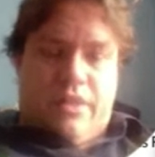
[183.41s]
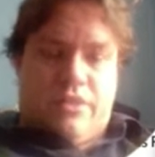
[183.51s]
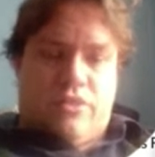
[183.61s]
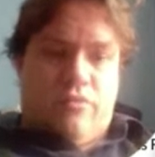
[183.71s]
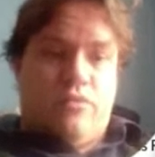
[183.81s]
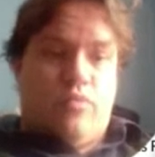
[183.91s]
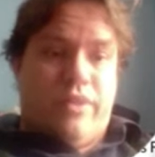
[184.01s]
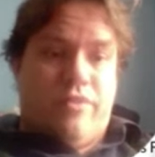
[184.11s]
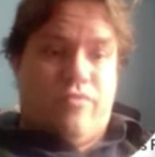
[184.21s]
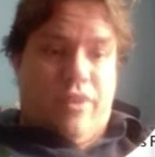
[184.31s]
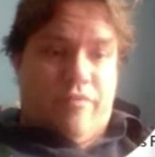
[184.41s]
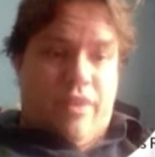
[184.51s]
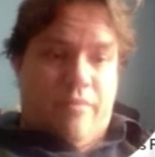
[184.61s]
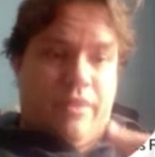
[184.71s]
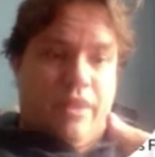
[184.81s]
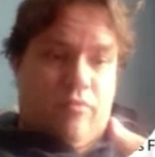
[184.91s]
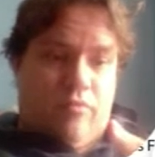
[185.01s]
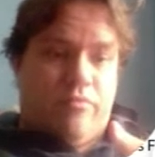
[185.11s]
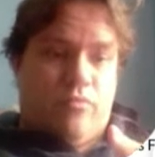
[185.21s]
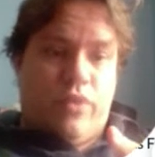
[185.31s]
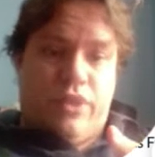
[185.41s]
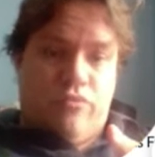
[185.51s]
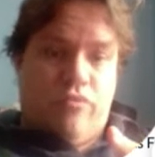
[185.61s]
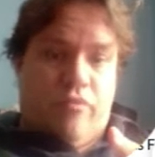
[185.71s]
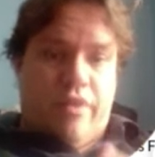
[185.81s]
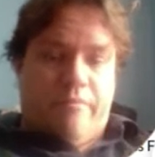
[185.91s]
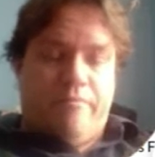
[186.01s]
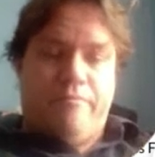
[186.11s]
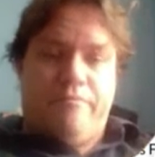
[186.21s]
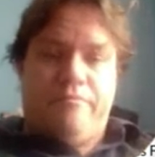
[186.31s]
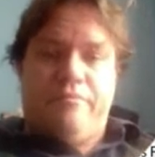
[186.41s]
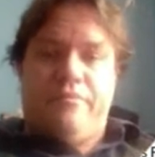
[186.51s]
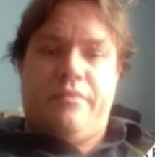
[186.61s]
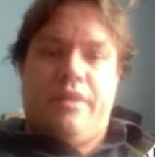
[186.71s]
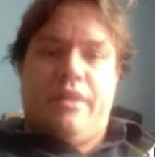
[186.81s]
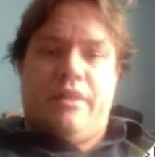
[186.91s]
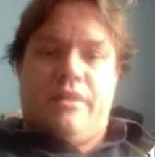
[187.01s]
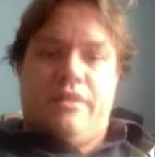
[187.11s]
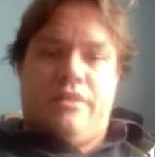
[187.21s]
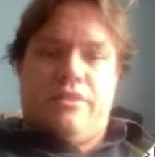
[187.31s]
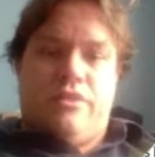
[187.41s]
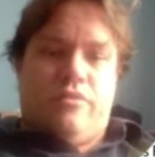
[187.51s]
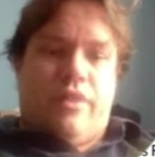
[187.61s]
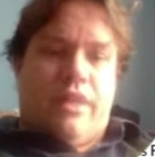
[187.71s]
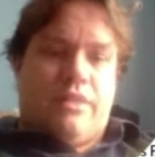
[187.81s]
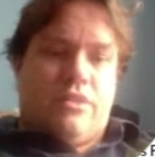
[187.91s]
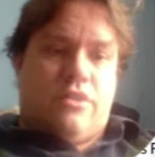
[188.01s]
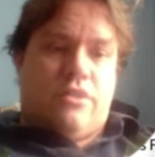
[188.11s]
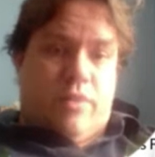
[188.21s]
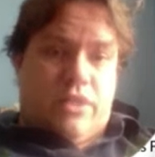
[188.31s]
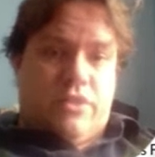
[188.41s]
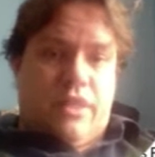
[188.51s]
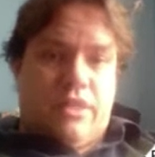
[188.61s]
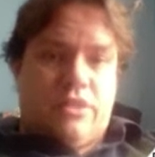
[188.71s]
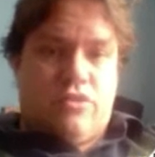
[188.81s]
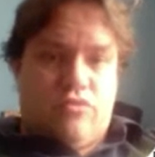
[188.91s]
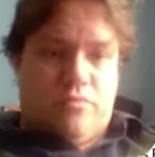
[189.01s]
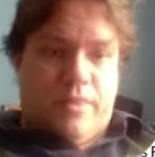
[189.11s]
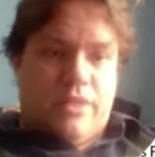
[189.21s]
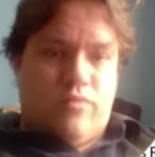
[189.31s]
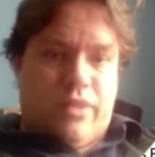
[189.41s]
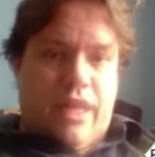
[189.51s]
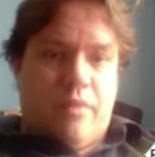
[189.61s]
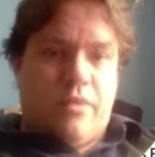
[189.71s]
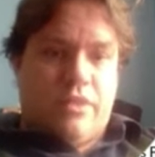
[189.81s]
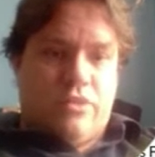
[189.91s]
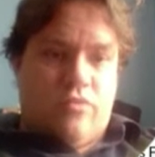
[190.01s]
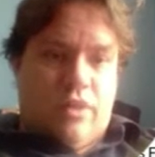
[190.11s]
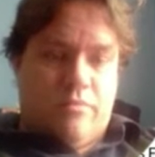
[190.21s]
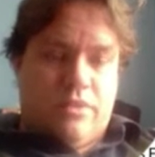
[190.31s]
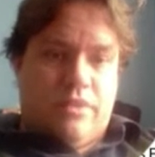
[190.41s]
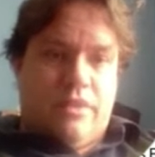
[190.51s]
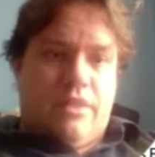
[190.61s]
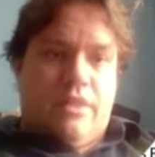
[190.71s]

And so if you win 3 of them, they will win 2 of them. So that's too much. That's 2 spades, 1 diamond, and 2 clubs.